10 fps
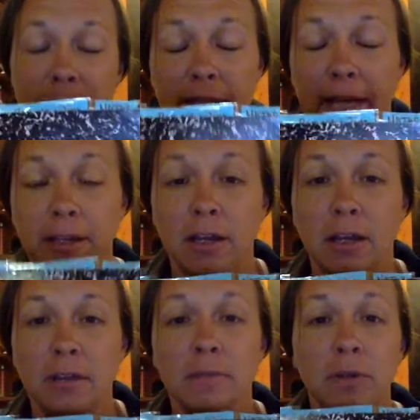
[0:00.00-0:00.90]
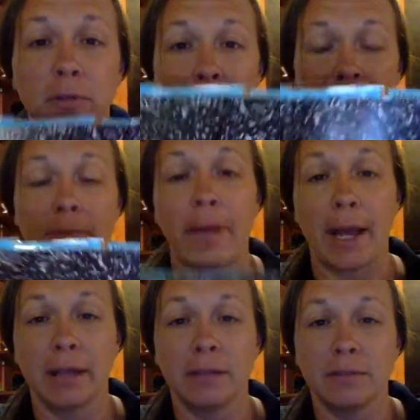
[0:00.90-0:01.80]
the middle bin in the
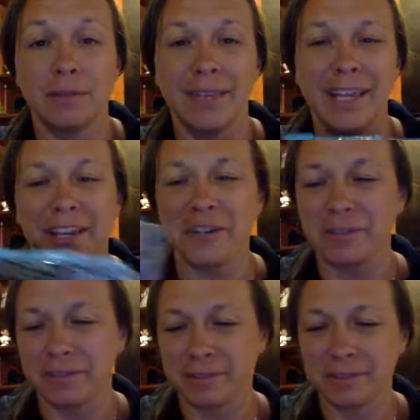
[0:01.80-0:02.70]
back. Thank you.